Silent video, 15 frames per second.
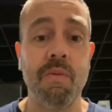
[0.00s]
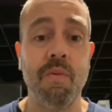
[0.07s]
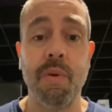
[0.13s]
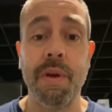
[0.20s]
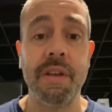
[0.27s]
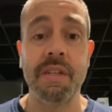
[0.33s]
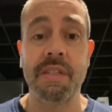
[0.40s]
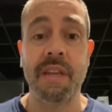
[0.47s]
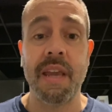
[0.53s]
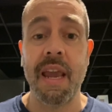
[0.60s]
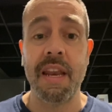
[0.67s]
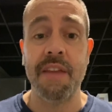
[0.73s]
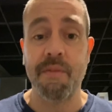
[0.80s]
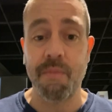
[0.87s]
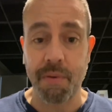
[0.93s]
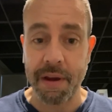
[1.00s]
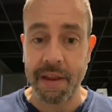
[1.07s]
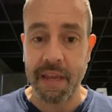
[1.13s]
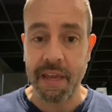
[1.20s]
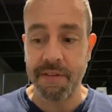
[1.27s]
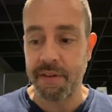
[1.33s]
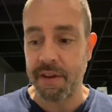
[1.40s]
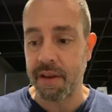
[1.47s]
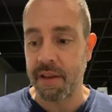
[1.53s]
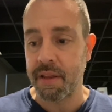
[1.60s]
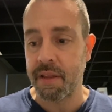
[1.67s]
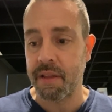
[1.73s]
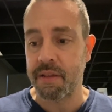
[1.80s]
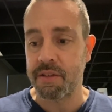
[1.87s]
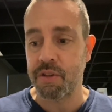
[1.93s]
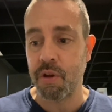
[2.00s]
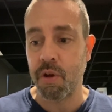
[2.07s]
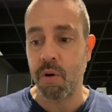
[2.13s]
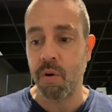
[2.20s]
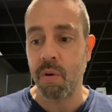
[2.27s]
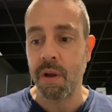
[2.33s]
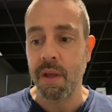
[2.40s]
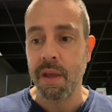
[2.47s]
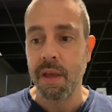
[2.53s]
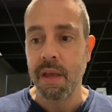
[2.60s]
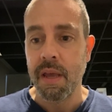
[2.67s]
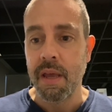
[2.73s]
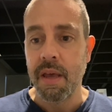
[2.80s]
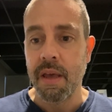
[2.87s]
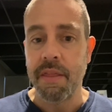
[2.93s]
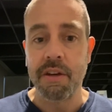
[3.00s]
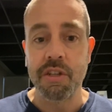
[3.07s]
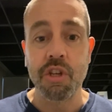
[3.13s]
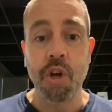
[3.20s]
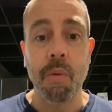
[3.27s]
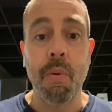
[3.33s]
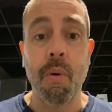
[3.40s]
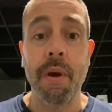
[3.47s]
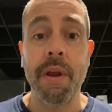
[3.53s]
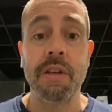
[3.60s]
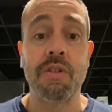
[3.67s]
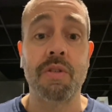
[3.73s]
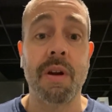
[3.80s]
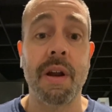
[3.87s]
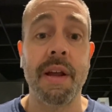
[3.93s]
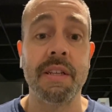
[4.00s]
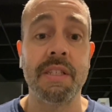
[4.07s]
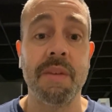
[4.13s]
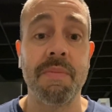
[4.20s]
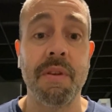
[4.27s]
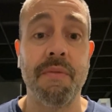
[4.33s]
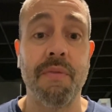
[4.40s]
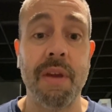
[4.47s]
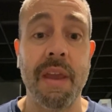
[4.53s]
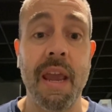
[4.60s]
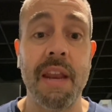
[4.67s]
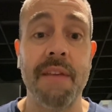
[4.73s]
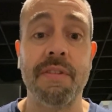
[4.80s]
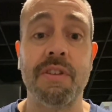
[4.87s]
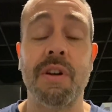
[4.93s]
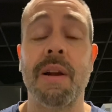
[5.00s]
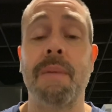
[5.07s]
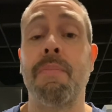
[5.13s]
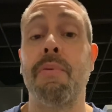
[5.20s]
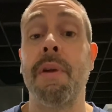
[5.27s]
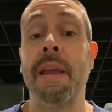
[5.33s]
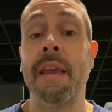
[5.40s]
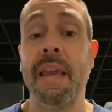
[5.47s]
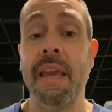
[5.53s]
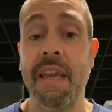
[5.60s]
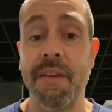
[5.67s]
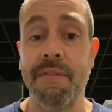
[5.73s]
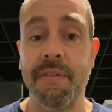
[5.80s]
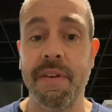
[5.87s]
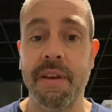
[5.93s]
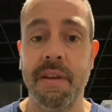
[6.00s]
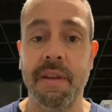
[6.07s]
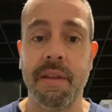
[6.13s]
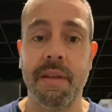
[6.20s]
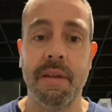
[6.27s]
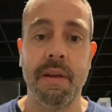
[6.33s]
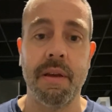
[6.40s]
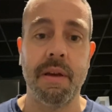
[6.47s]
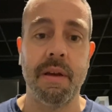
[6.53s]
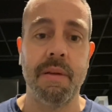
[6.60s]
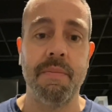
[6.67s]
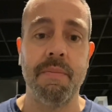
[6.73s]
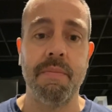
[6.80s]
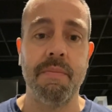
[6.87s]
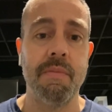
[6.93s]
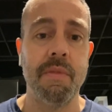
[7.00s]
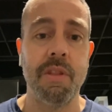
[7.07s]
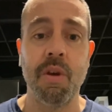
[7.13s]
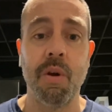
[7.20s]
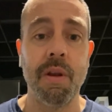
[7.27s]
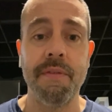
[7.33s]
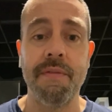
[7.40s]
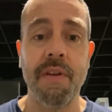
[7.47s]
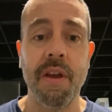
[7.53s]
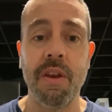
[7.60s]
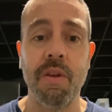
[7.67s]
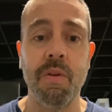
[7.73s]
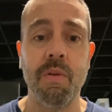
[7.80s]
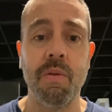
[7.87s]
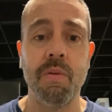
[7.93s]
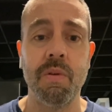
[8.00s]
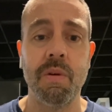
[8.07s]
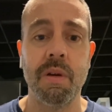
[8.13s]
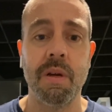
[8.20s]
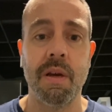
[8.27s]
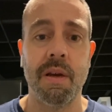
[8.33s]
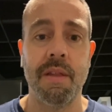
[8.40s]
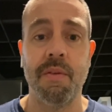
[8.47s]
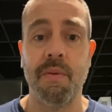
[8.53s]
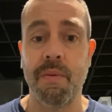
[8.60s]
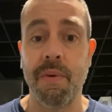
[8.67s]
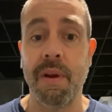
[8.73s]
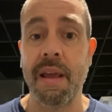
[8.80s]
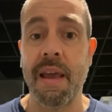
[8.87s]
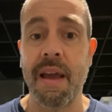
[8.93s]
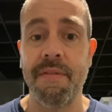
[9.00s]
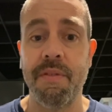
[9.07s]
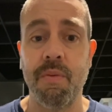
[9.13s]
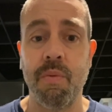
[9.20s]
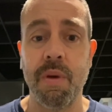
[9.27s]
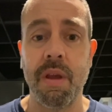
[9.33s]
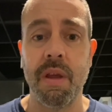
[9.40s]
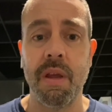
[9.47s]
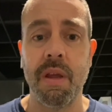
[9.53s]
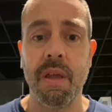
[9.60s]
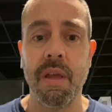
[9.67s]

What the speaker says: we just can't even break even. So there's no point in trying something if we can't even try to break even. The only venue that we really have that we'd